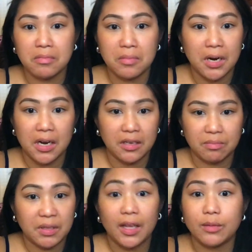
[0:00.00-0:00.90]
But
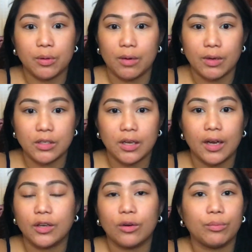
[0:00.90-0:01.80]
that's pretty much it. I
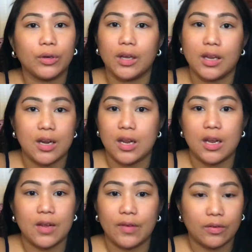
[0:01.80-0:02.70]
don't put
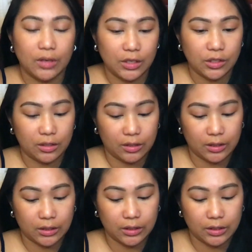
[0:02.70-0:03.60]
any foundation
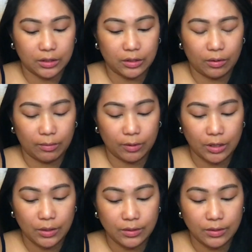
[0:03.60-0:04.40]
on. So I'm going to use